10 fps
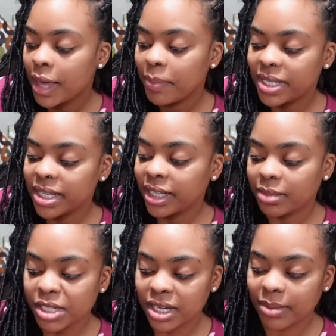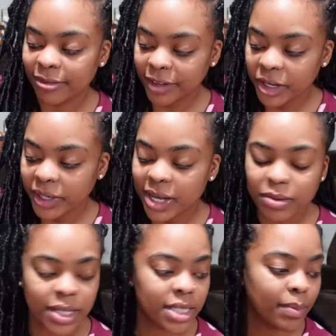Basically, I'm just gonna be figuring
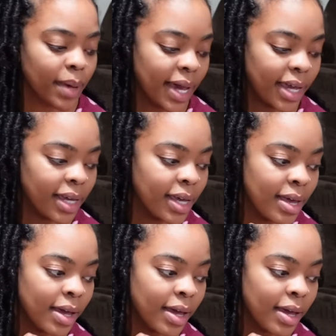out this mic.